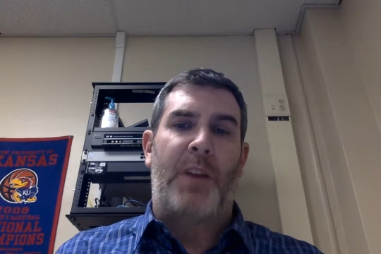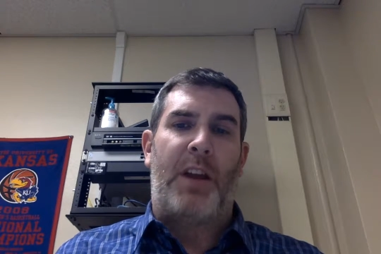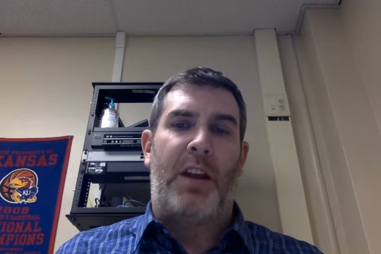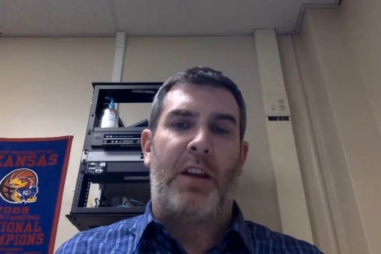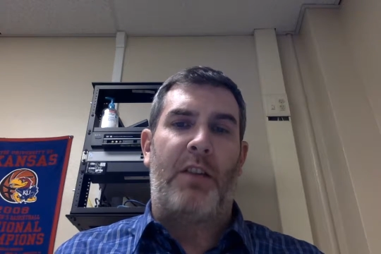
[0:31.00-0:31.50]

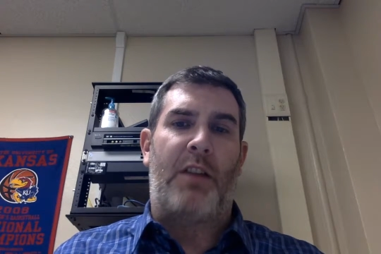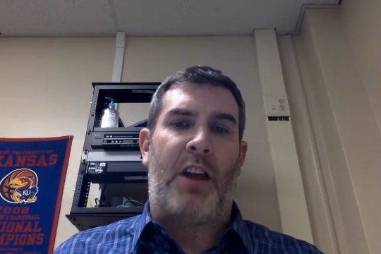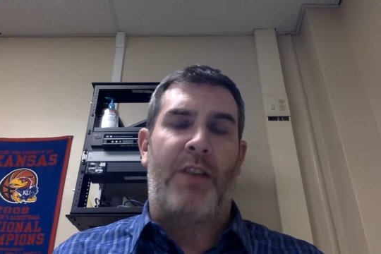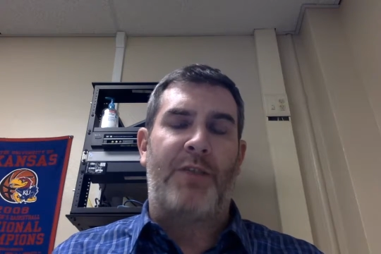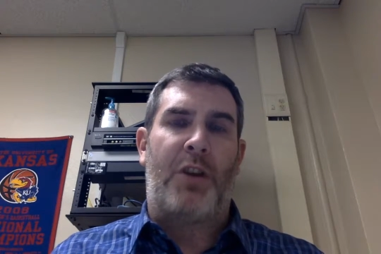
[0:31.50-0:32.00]
and I
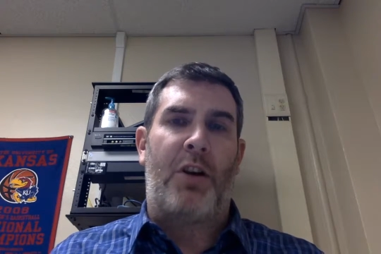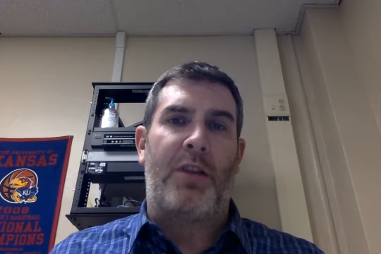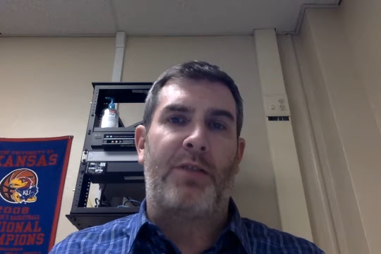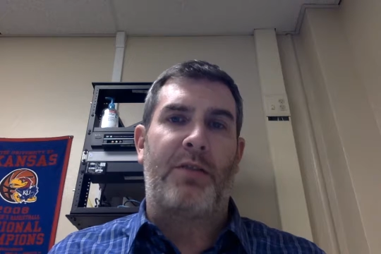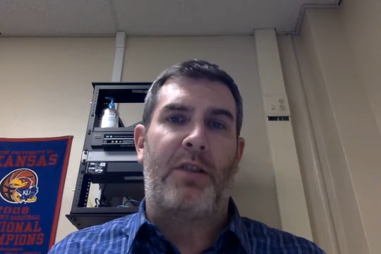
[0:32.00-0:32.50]
have
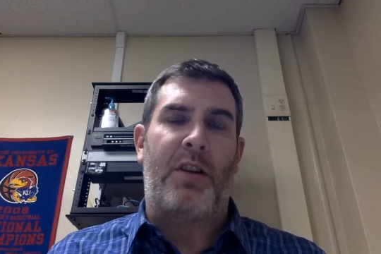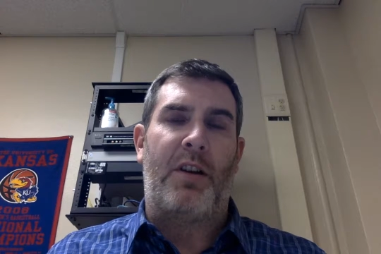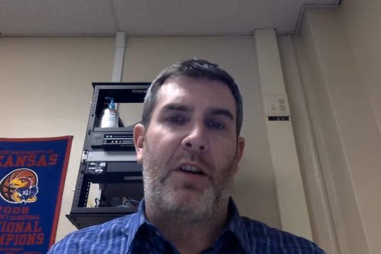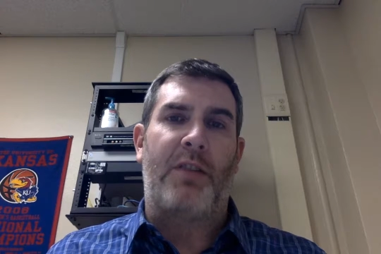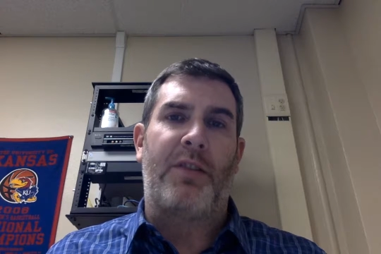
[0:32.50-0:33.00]
taught
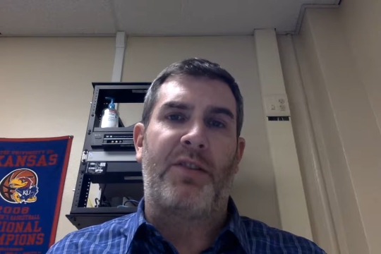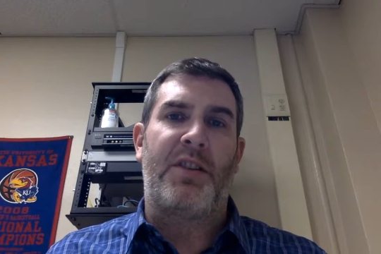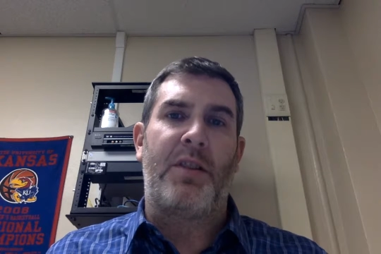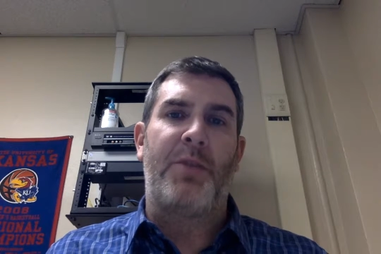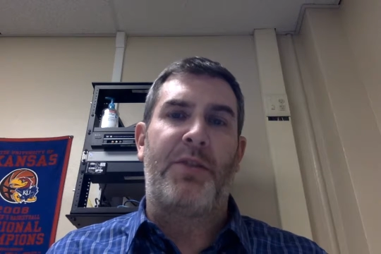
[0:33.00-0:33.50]
a
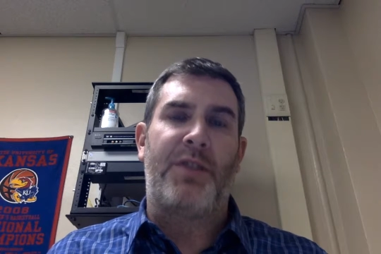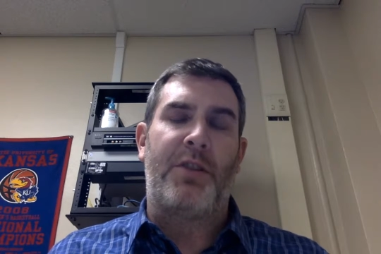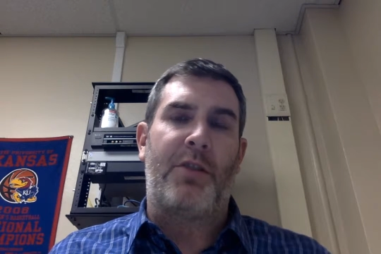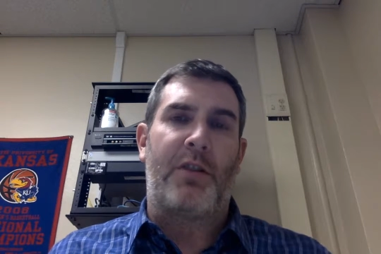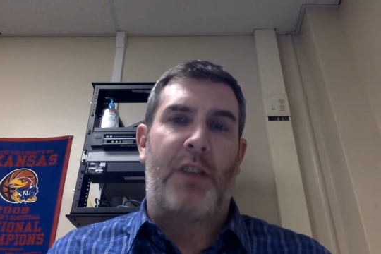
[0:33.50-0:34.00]

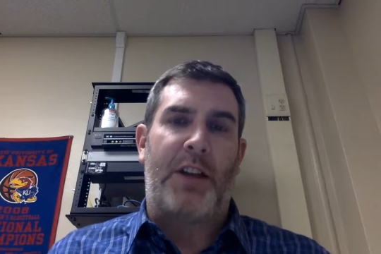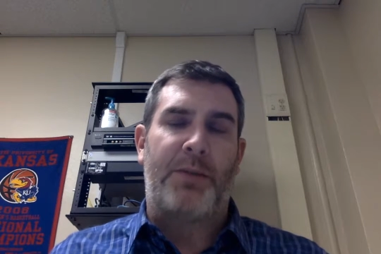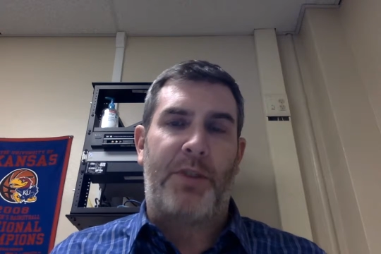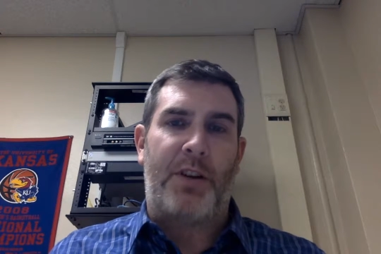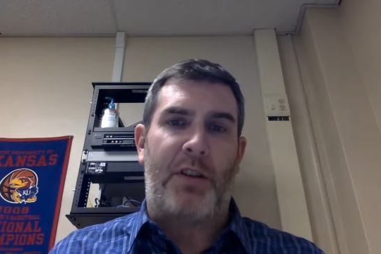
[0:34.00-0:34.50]
CWC, or a class
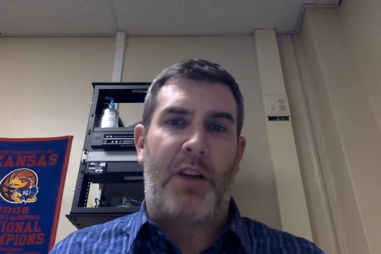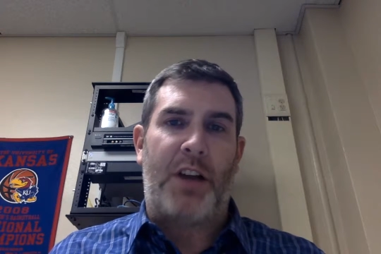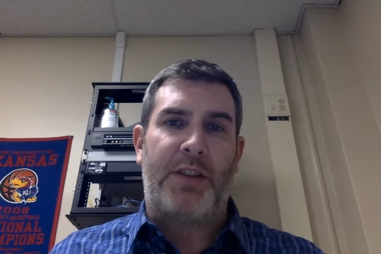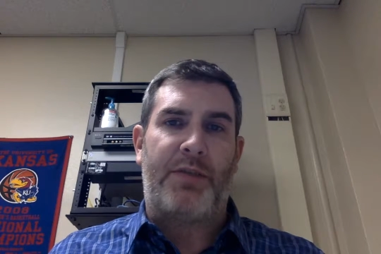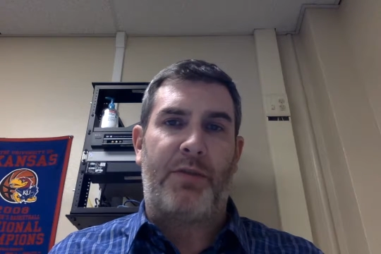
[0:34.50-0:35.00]
within a
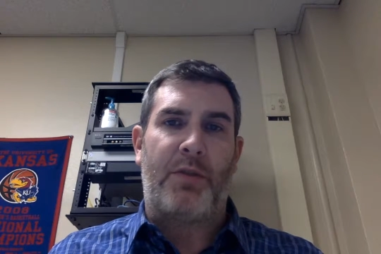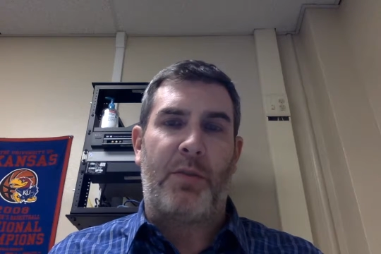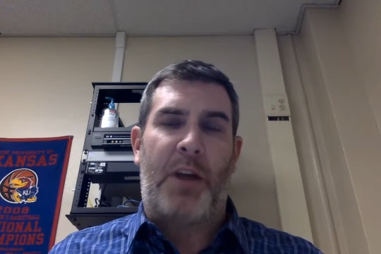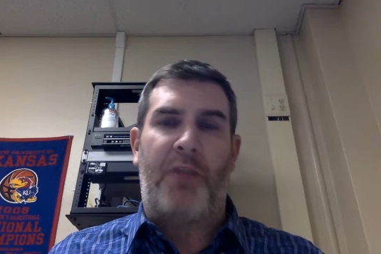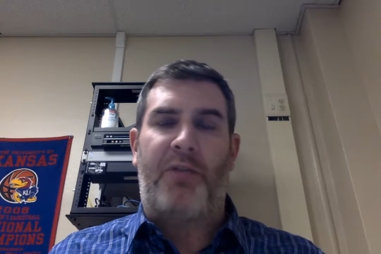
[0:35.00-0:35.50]
class, for
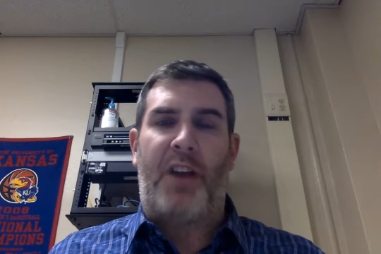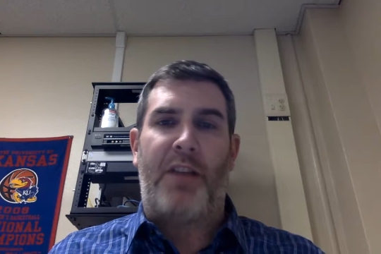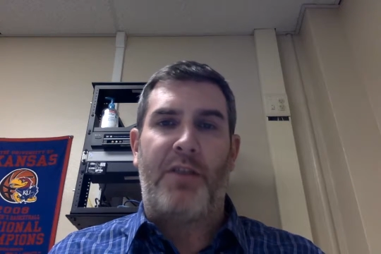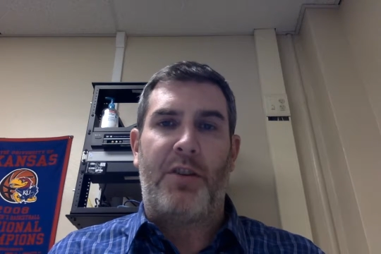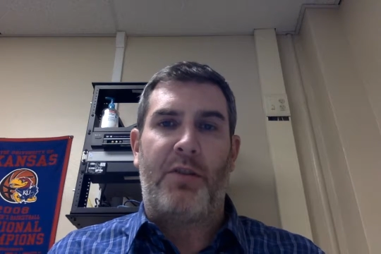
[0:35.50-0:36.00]
about
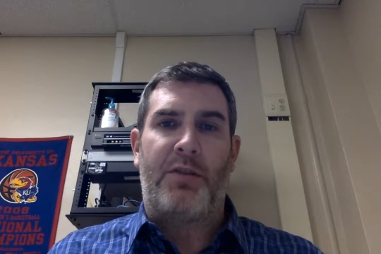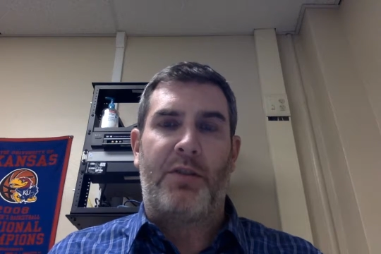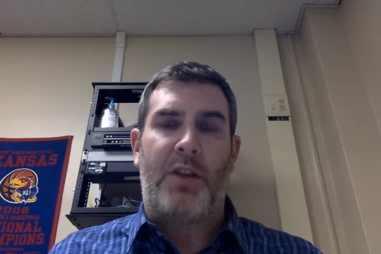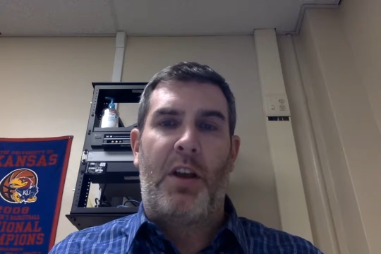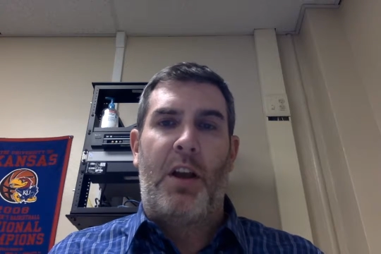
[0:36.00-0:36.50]
5 years.